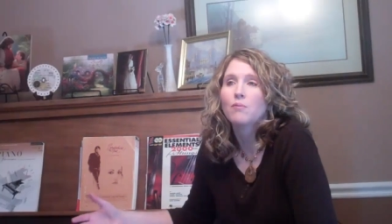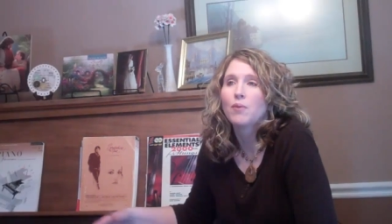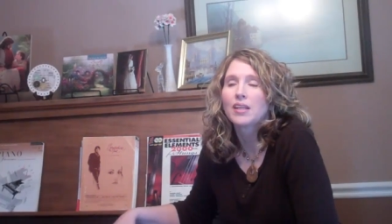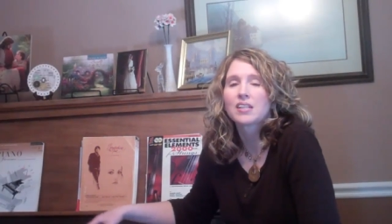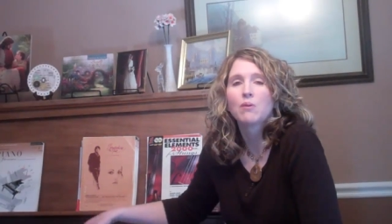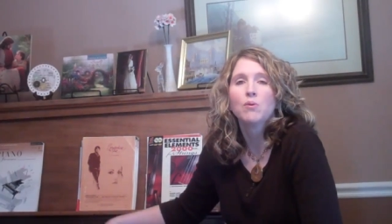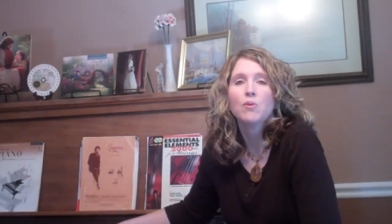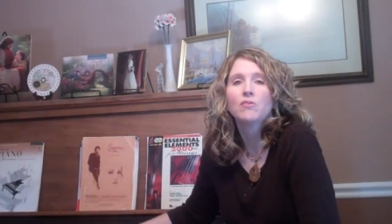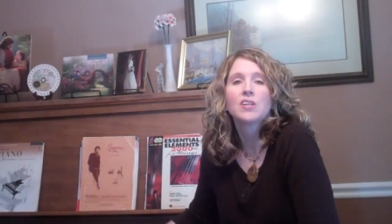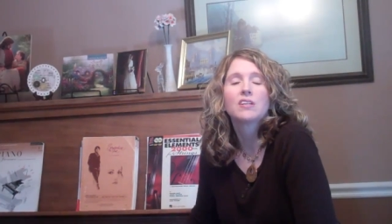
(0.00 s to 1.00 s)
By the time
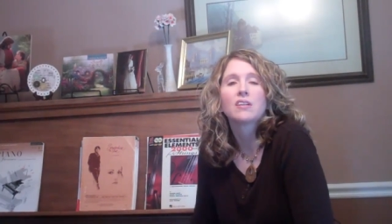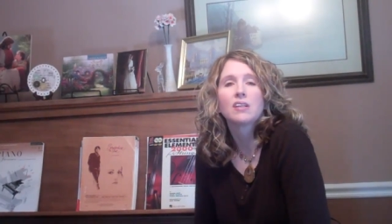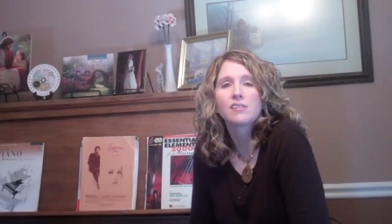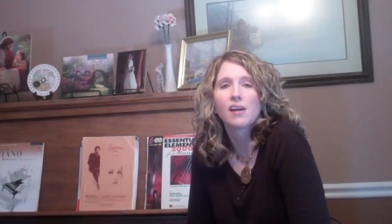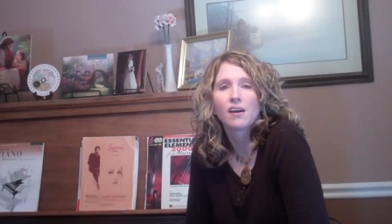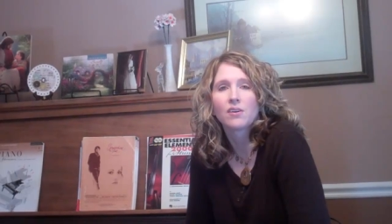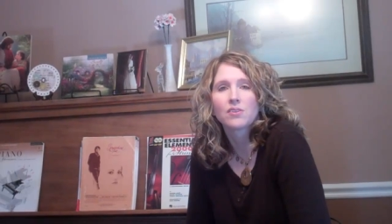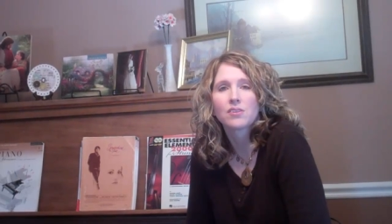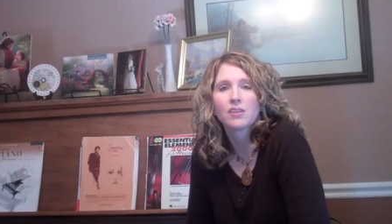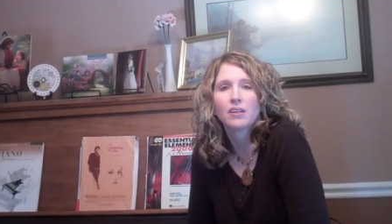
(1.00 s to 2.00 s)
we moved into this
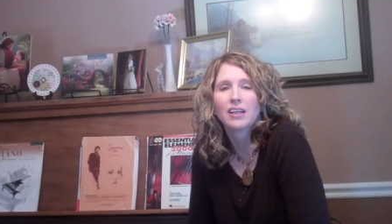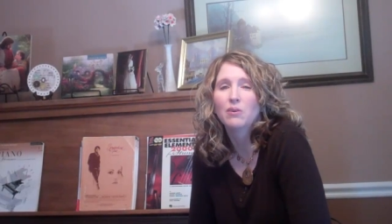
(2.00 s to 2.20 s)
house,